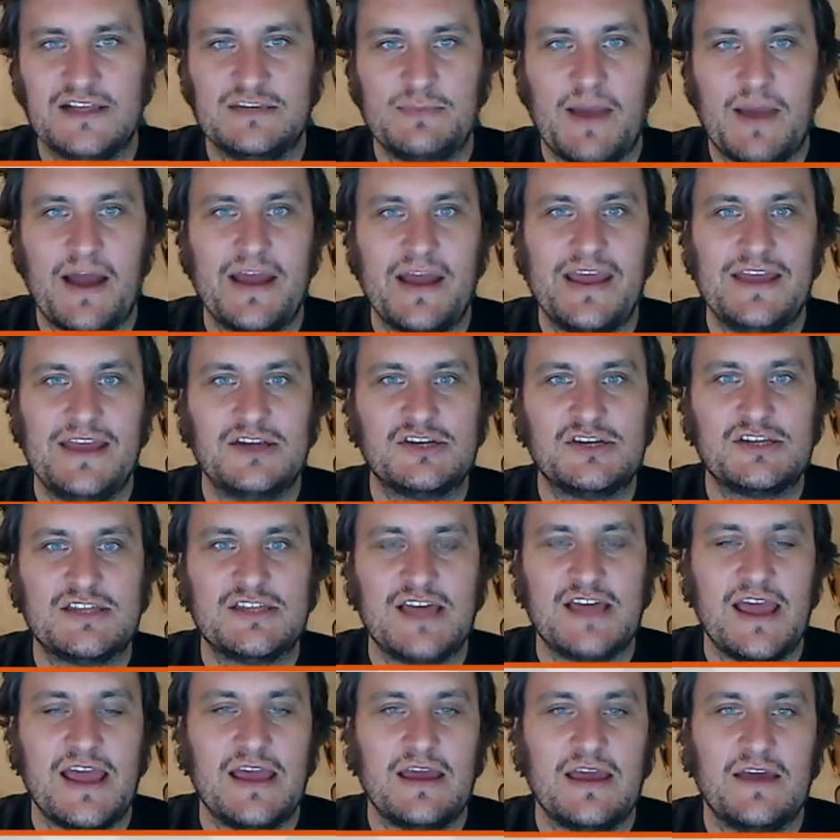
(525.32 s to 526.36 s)
about each
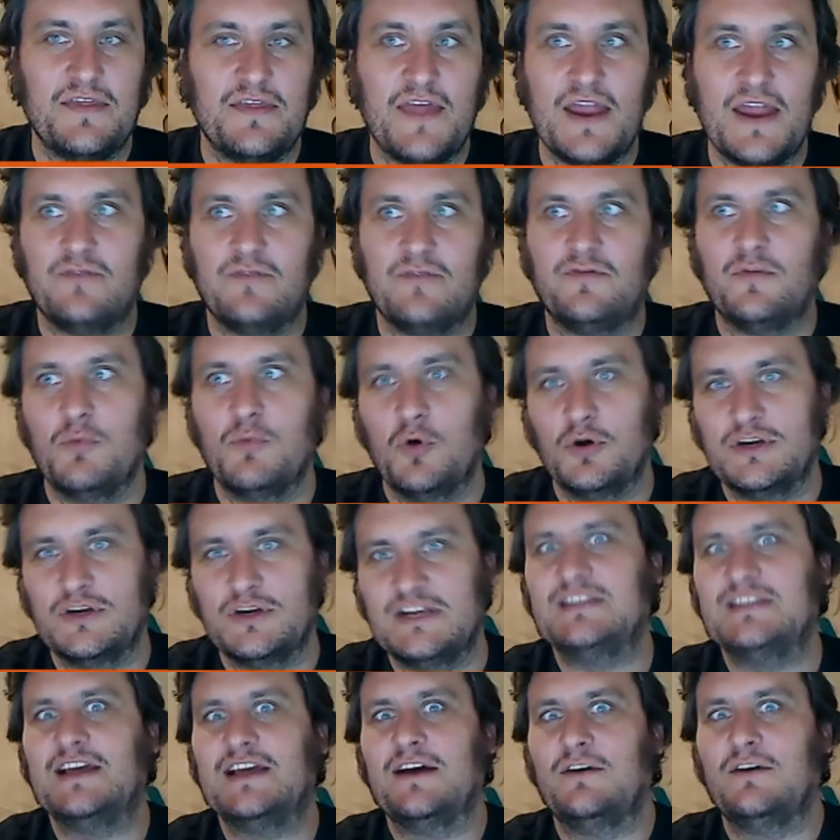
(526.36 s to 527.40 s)
thing, and then for more
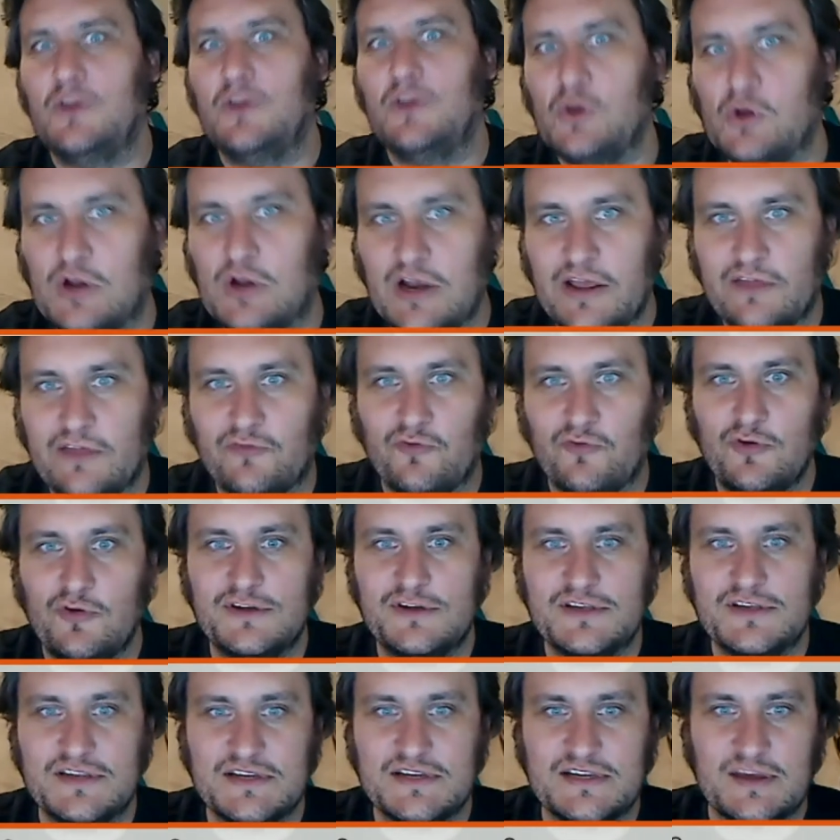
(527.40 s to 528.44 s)
detail, you click through
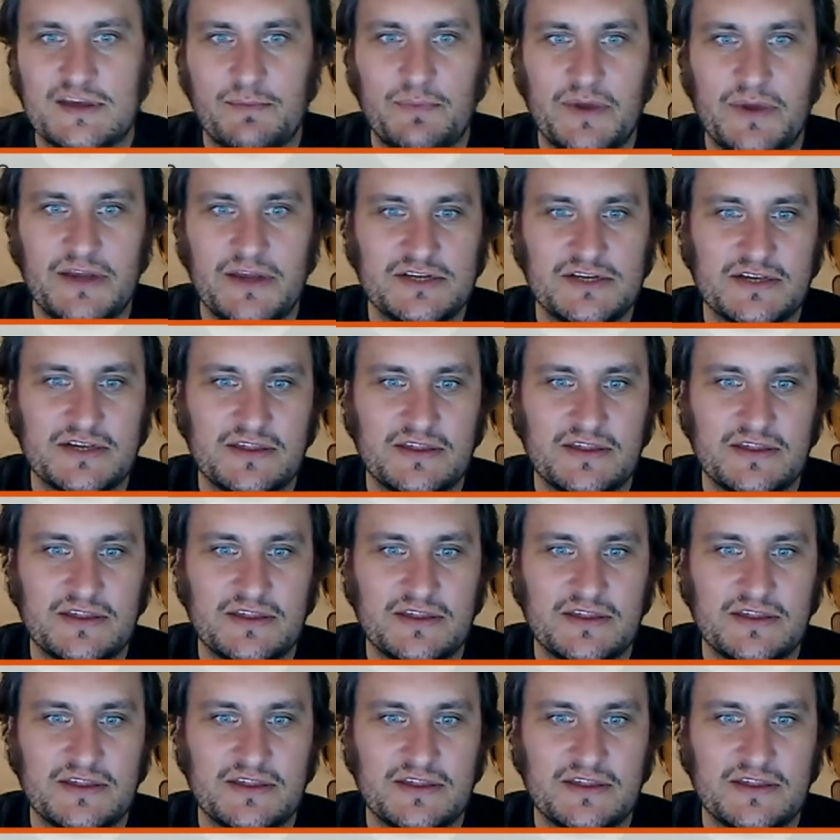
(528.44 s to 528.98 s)
to the subpages.